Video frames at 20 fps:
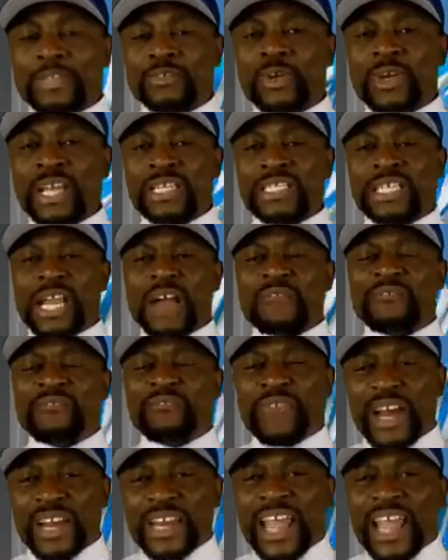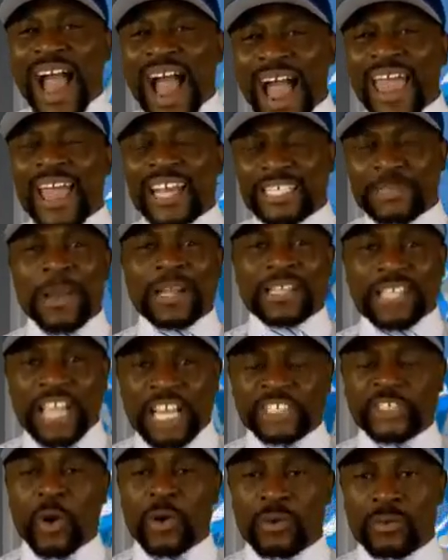Ambazonians get very high
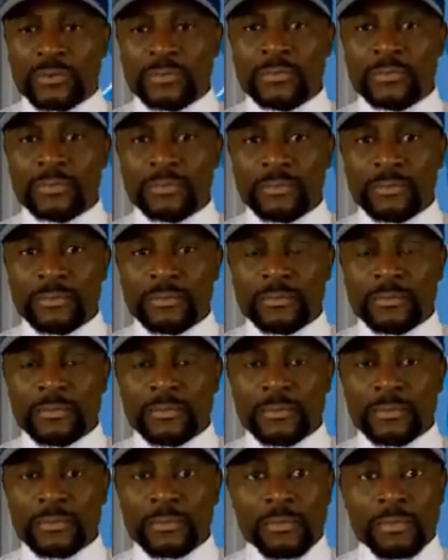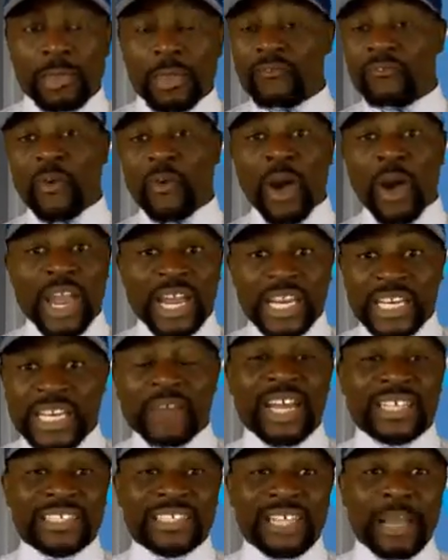expectation for
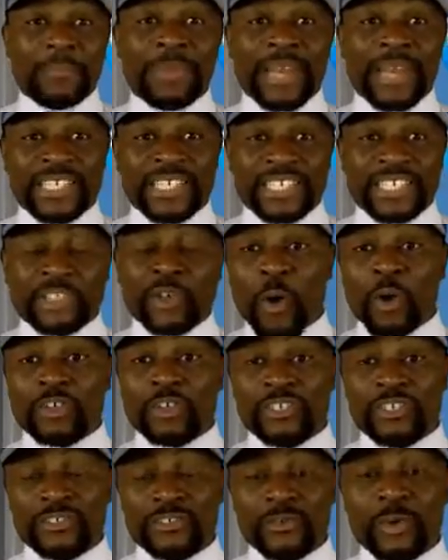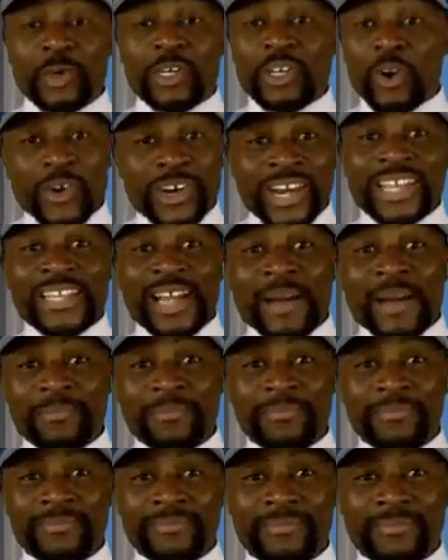ADF, their stabilization force. We don't
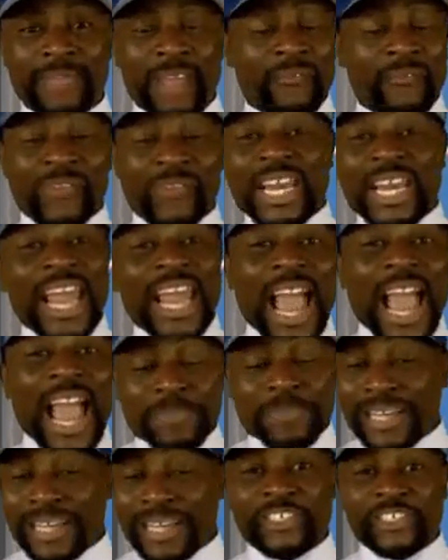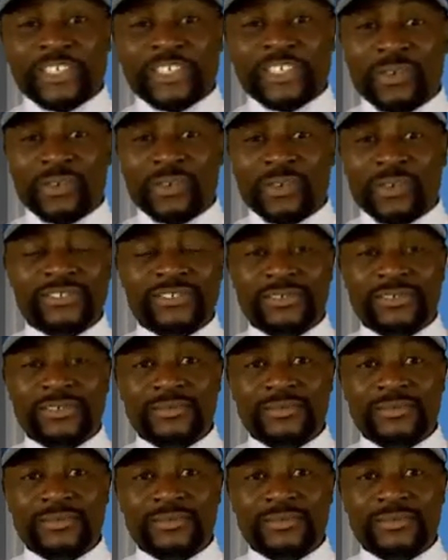create them. Very high expectations.